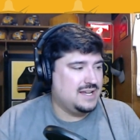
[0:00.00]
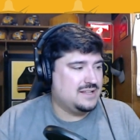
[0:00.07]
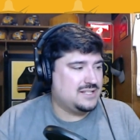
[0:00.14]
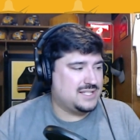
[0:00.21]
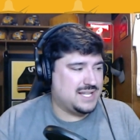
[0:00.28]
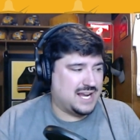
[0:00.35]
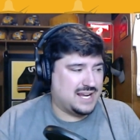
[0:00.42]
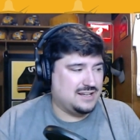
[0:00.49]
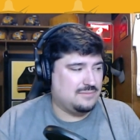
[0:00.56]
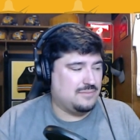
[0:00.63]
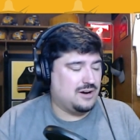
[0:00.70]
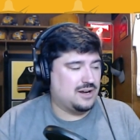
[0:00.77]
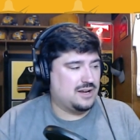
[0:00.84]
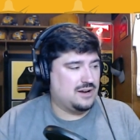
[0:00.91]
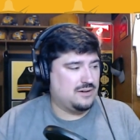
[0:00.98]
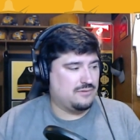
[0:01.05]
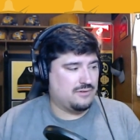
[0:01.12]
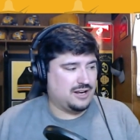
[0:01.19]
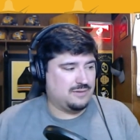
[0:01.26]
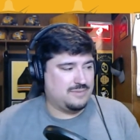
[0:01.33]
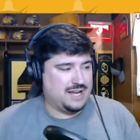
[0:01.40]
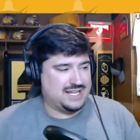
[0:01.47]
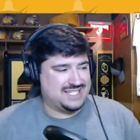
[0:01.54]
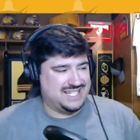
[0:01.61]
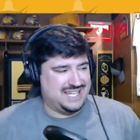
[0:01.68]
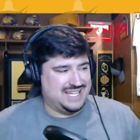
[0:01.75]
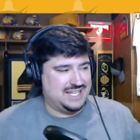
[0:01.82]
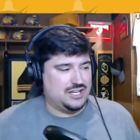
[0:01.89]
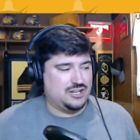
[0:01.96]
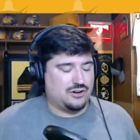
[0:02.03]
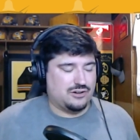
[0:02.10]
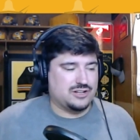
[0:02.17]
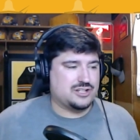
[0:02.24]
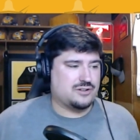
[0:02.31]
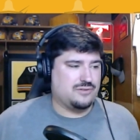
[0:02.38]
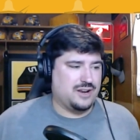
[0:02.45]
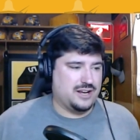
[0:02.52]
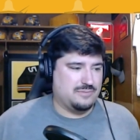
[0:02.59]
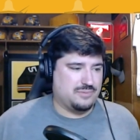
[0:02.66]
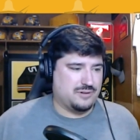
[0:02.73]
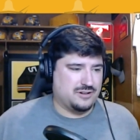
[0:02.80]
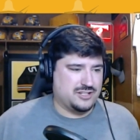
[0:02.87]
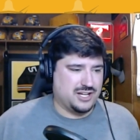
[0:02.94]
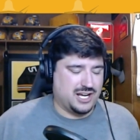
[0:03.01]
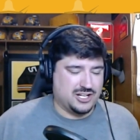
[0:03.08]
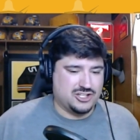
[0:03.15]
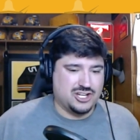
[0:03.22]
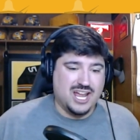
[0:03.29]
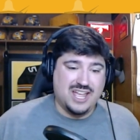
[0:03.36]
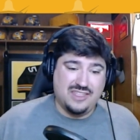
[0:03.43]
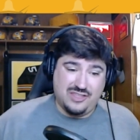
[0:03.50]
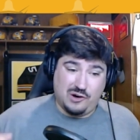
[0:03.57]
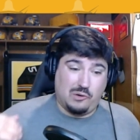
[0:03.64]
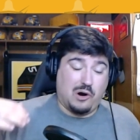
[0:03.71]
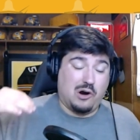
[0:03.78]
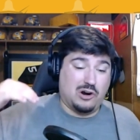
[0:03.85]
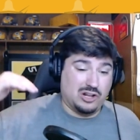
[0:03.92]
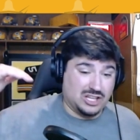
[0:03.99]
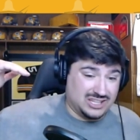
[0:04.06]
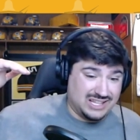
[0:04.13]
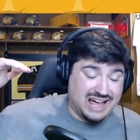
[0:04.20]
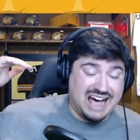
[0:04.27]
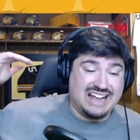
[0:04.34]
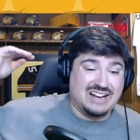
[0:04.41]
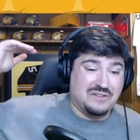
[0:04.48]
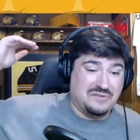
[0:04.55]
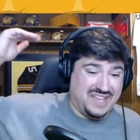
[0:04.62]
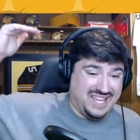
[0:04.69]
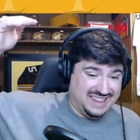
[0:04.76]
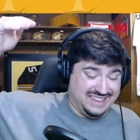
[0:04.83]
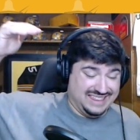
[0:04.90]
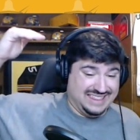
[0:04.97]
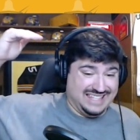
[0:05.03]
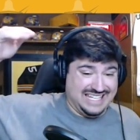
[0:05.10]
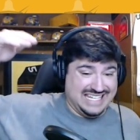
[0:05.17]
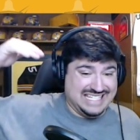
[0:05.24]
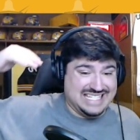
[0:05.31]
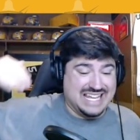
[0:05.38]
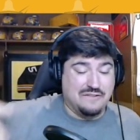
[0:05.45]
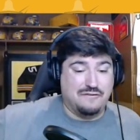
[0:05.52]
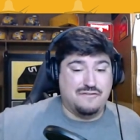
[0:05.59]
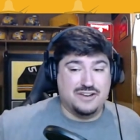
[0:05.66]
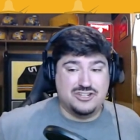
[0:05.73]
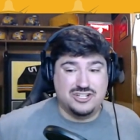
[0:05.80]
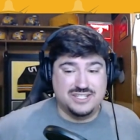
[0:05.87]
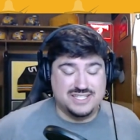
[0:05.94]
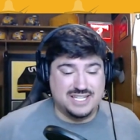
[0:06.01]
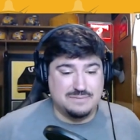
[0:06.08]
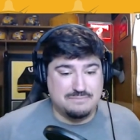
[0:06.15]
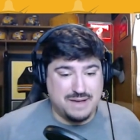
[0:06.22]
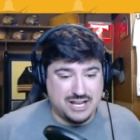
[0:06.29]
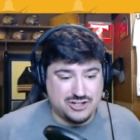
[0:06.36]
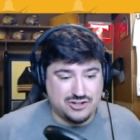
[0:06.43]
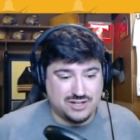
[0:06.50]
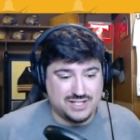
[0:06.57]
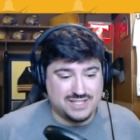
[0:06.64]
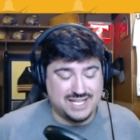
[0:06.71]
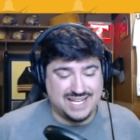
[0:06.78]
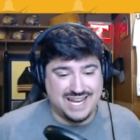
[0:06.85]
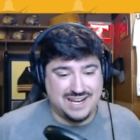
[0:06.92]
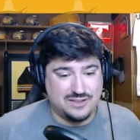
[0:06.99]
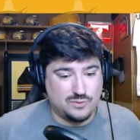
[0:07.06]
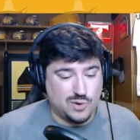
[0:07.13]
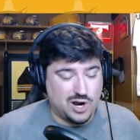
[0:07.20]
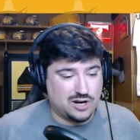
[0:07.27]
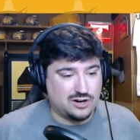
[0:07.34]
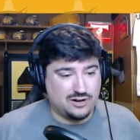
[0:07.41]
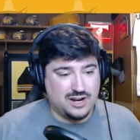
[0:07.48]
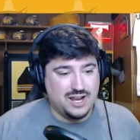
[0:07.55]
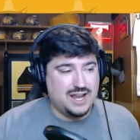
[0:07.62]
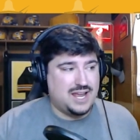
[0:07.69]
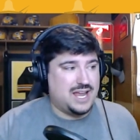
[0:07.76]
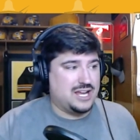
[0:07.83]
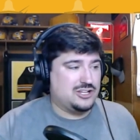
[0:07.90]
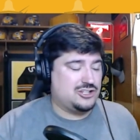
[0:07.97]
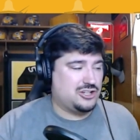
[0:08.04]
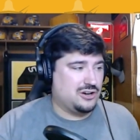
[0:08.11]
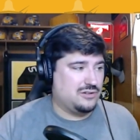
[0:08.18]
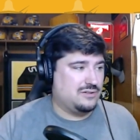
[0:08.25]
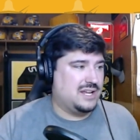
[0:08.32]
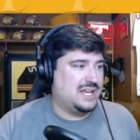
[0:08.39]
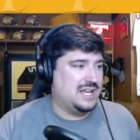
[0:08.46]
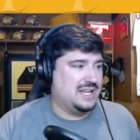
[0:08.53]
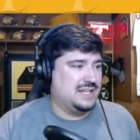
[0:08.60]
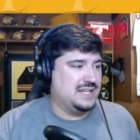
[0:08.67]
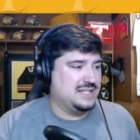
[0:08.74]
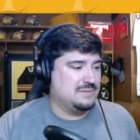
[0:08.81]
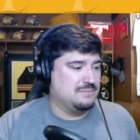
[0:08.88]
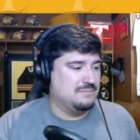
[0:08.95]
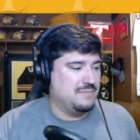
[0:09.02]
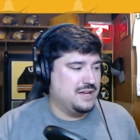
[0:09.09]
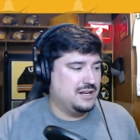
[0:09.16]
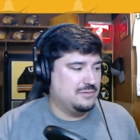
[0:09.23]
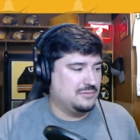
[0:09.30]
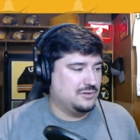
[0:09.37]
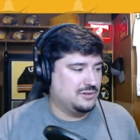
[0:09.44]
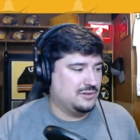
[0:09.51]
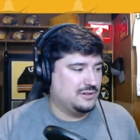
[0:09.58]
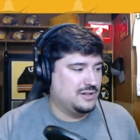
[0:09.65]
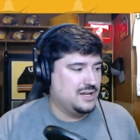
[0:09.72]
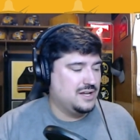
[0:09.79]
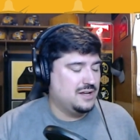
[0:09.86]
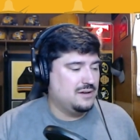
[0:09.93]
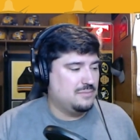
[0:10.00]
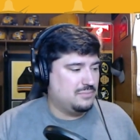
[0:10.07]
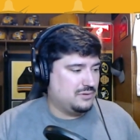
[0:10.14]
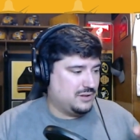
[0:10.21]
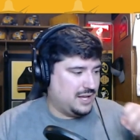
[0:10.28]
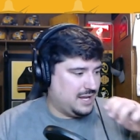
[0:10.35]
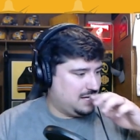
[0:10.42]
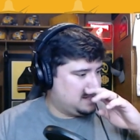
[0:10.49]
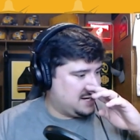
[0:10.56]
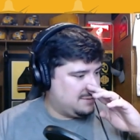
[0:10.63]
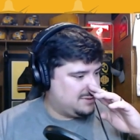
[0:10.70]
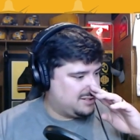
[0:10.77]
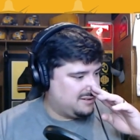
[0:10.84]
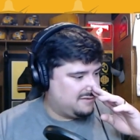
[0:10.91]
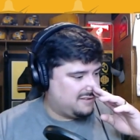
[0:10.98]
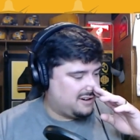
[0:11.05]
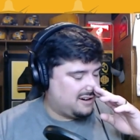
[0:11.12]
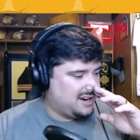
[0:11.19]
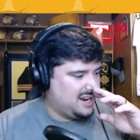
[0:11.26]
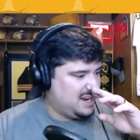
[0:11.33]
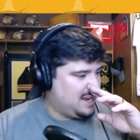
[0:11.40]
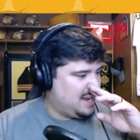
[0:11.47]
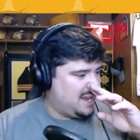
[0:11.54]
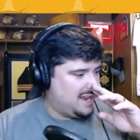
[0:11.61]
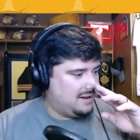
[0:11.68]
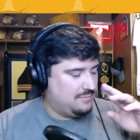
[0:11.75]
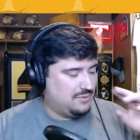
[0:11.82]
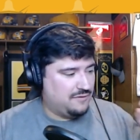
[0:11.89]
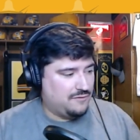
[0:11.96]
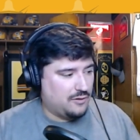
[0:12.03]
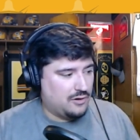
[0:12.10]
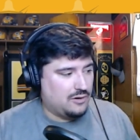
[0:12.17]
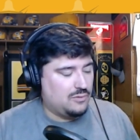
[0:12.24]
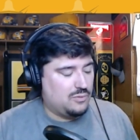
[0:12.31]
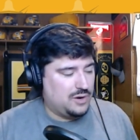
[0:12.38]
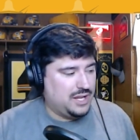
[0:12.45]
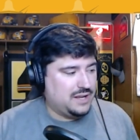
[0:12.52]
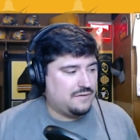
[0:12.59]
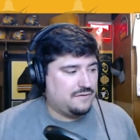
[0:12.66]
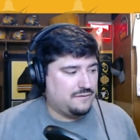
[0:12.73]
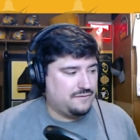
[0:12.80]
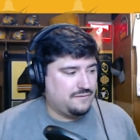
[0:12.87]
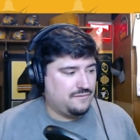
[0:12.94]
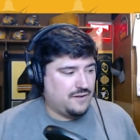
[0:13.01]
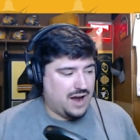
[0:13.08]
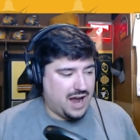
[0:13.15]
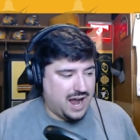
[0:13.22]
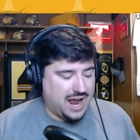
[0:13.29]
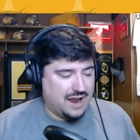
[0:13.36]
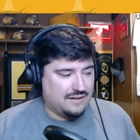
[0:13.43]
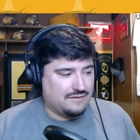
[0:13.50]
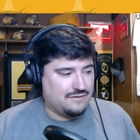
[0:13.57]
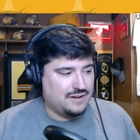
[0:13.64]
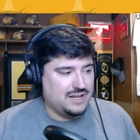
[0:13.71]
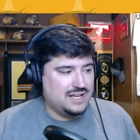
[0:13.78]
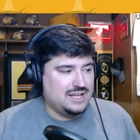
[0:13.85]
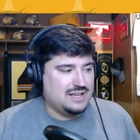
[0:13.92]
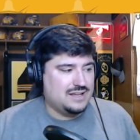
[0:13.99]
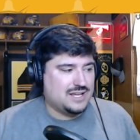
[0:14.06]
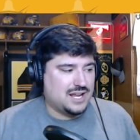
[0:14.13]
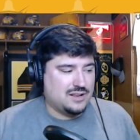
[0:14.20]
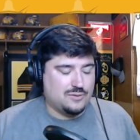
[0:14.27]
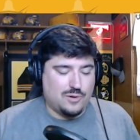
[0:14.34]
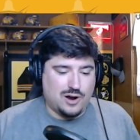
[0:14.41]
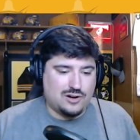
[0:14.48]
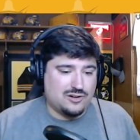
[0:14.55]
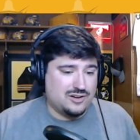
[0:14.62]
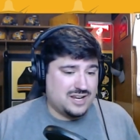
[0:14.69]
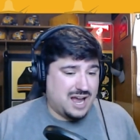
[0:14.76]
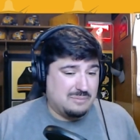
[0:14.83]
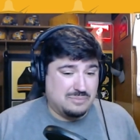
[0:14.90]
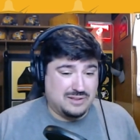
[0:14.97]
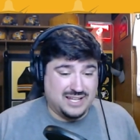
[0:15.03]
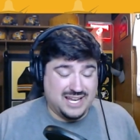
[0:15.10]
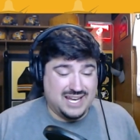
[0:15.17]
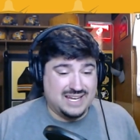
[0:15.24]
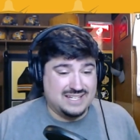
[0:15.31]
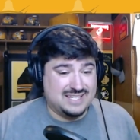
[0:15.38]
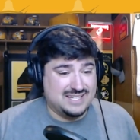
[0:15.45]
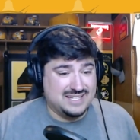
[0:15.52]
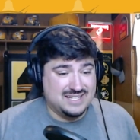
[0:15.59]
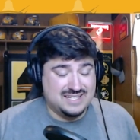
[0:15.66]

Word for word: second among running backs in yards created per touch. There are a lot of elite efficiency metrics that Kenneth Walker has shown in his minimal playing time so far. And before week five, Kenneth Walker not played